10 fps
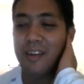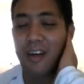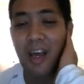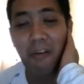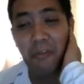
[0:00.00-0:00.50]

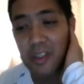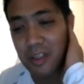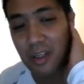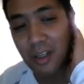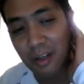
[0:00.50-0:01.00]
I haven't
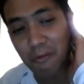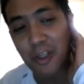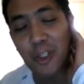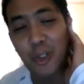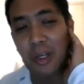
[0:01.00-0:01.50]
seen a
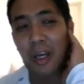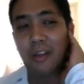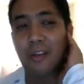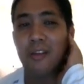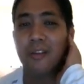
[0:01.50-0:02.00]
video
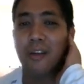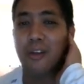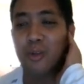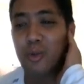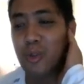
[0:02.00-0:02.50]
like this
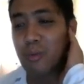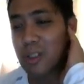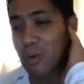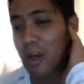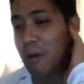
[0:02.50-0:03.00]
in YouTube.
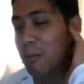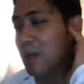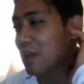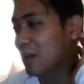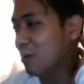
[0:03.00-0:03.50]
That's why I'm
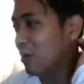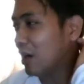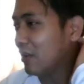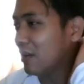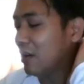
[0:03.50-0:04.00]
making
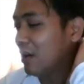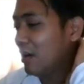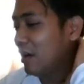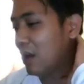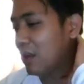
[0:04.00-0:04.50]
one.
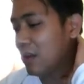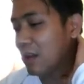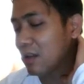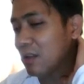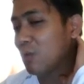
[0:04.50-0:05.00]
I
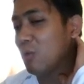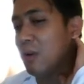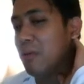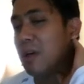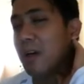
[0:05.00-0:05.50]
think that it
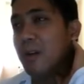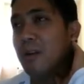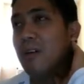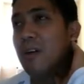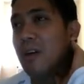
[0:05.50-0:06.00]
will be
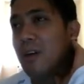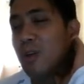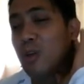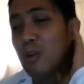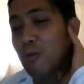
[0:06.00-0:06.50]

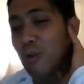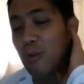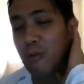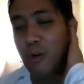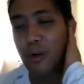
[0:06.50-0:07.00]
useful
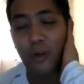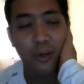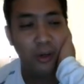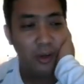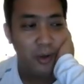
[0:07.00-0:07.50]

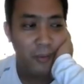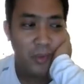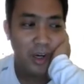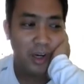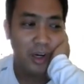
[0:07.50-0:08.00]
for
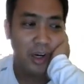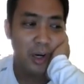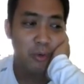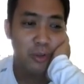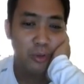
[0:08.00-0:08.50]

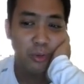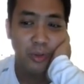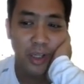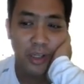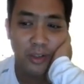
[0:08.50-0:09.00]
our
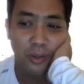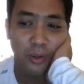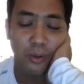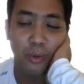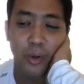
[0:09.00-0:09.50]
students
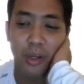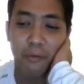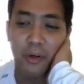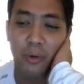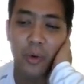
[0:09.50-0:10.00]
or
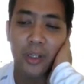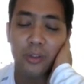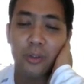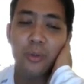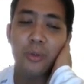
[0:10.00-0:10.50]
whoever wants
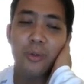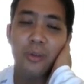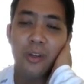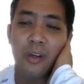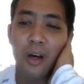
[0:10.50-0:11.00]
to do
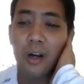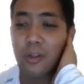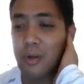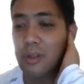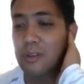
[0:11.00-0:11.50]

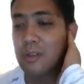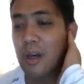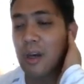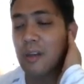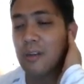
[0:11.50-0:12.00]
actual
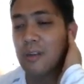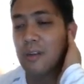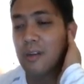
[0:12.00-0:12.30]
design.